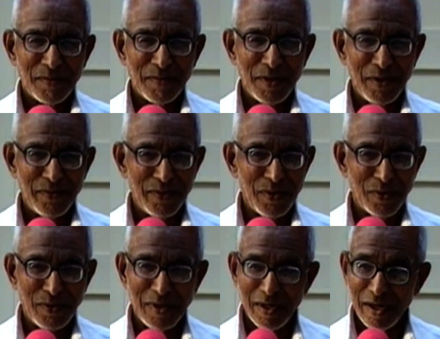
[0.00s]
If you
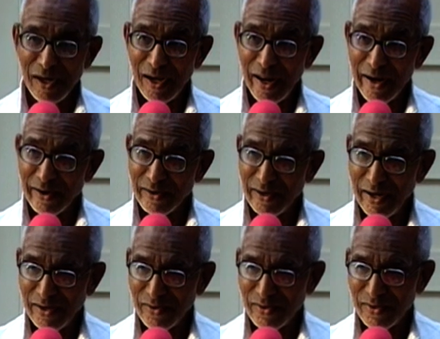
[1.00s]
neglect
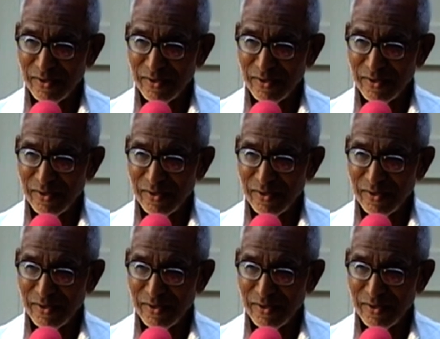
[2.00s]
it,